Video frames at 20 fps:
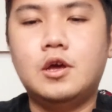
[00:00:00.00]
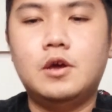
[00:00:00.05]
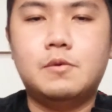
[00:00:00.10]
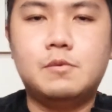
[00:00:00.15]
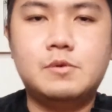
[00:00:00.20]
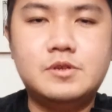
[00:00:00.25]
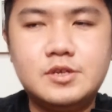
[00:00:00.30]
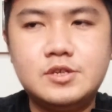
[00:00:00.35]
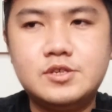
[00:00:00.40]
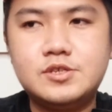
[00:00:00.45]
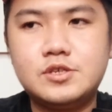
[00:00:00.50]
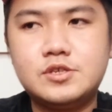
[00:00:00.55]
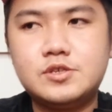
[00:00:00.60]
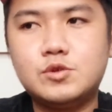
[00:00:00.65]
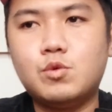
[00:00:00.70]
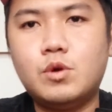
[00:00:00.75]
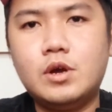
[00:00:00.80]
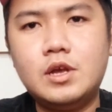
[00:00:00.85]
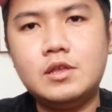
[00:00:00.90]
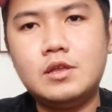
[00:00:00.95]
which is
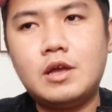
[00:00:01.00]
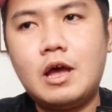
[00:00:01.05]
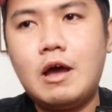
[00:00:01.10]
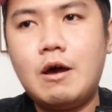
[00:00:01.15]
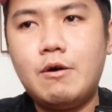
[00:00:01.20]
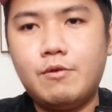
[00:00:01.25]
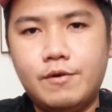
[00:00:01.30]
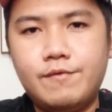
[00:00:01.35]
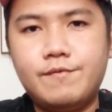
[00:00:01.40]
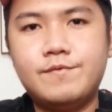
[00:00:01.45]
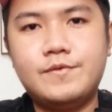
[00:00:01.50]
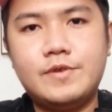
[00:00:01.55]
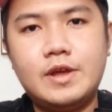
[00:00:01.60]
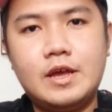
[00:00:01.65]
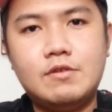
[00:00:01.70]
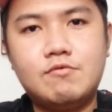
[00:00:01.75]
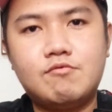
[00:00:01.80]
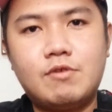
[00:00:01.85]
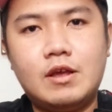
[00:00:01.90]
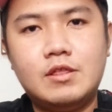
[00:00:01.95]
quite out of
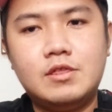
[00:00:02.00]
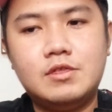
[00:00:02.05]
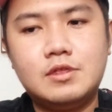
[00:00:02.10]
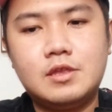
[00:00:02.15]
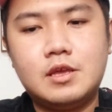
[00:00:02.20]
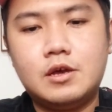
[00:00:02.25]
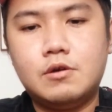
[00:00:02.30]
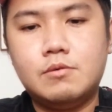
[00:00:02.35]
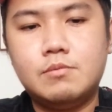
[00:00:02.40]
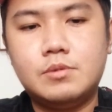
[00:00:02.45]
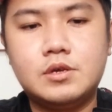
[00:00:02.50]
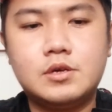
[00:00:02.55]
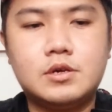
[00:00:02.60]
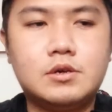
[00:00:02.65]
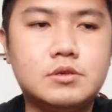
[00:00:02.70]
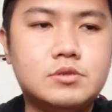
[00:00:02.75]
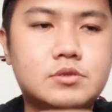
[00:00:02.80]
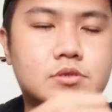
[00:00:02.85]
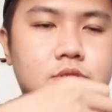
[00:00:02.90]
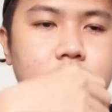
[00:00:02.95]
date right now
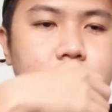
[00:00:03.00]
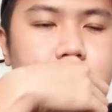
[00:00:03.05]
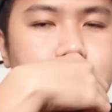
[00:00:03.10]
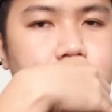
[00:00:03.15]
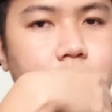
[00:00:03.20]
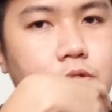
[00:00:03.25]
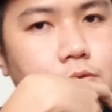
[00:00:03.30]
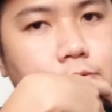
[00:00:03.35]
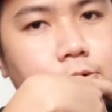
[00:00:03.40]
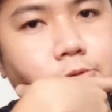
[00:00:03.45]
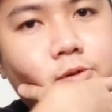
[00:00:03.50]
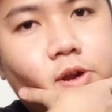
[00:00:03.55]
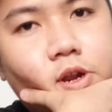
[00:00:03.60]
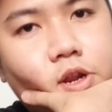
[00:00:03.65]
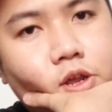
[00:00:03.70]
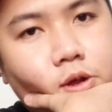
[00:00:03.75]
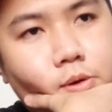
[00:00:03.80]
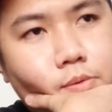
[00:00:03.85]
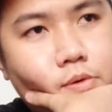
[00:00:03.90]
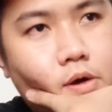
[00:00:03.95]
because it's
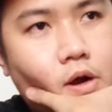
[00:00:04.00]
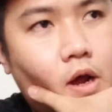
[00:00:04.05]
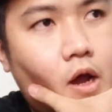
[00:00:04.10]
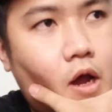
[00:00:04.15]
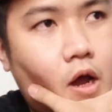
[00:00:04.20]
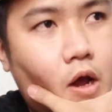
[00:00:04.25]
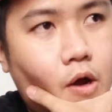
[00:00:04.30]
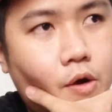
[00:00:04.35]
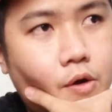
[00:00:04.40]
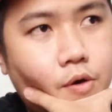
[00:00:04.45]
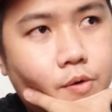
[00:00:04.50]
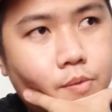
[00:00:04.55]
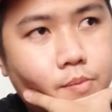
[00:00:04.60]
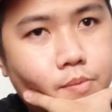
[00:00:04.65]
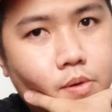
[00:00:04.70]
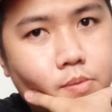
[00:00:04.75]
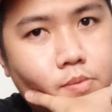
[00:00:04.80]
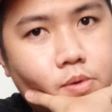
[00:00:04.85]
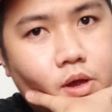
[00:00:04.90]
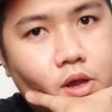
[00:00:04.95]
already around
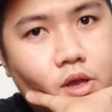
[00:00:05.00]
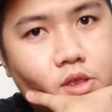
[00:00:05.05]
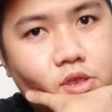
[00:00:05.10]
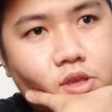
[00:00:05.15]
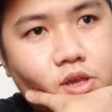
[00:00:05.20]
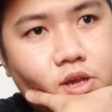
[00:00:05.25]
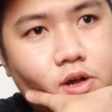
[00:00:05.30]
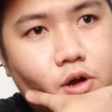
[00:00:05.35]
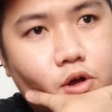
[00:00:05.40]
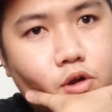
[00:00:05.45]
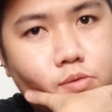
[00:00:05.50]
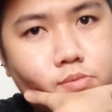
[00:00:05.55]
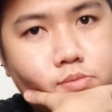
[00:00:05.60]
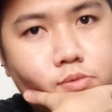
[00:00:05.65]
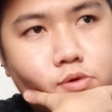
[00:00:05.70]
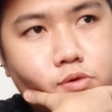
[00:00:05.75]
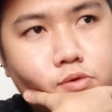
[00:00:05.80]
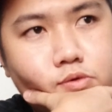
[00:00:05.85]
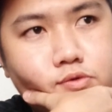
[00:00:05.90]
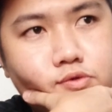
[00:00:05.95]
maybe I think
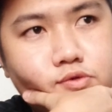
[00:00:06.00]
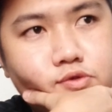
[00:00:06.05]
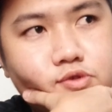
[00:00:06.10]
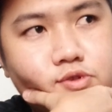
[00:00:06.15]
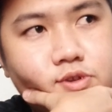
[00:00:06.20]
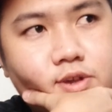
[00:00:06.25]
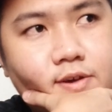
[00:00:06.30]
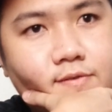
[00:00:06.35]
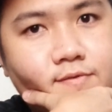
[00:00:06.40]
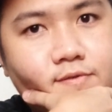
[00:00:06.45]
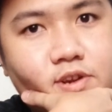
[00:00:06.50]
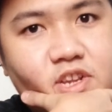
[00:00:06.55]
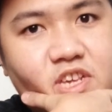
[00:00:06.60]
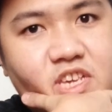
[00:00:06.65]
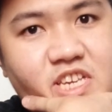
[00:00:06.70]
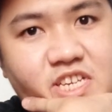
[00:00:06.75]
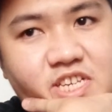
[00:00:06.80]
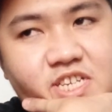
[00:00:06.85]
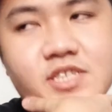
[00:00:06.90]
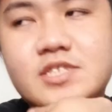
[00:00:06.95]
almost 7
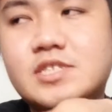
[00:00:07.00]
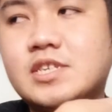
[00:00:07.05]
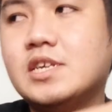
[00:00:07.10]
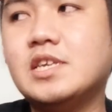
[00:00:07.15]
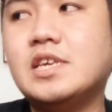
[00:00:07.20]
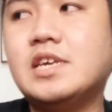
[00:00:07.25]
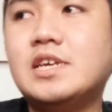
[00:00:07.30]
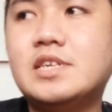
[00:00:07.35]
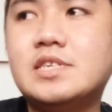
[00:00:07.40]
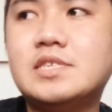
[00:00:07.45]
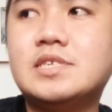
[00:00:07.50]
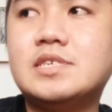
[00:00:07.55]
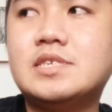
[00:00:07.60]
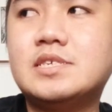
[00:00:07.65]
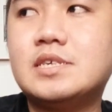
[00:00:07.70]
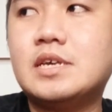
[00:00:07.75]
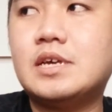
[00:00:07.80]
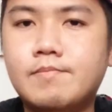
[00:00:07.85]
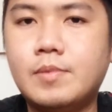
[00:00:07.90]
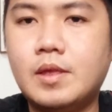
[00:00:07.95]
years, I guess.
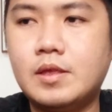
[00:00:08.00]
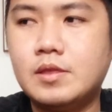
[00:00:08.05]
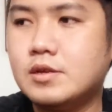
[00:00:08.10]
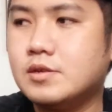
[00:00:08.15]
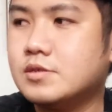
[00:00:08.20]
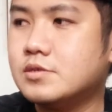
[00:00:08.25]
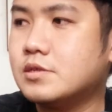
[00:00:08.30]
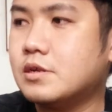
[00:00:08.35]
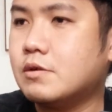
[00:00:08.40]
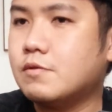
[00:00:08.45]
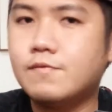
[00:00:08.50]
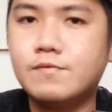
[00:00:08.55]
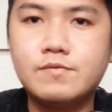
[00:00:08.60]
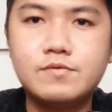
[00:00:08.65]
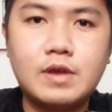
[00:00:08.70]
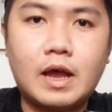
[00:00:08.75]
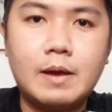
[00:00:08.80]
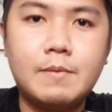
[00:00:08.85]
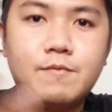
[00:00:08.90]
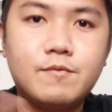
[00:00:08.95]
I think it's now
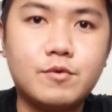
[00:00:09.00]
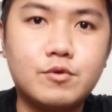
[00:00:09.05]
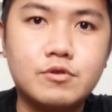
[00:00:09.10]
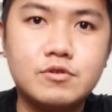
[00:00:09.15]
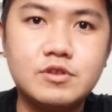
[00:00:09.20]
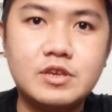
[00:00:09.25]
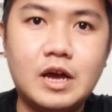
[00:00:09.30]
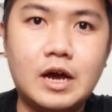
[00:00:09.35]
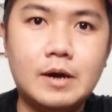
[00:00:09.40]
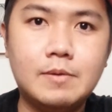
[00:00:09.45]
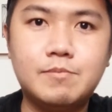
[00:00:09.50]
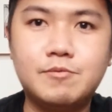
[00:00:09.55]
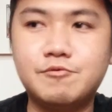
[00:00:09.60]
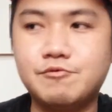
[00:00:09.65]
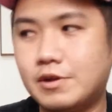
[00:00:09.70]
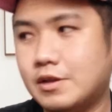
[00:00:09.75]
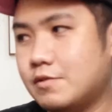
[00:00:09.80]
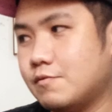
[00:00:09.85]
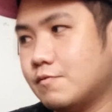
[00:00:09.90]
time for the upgrade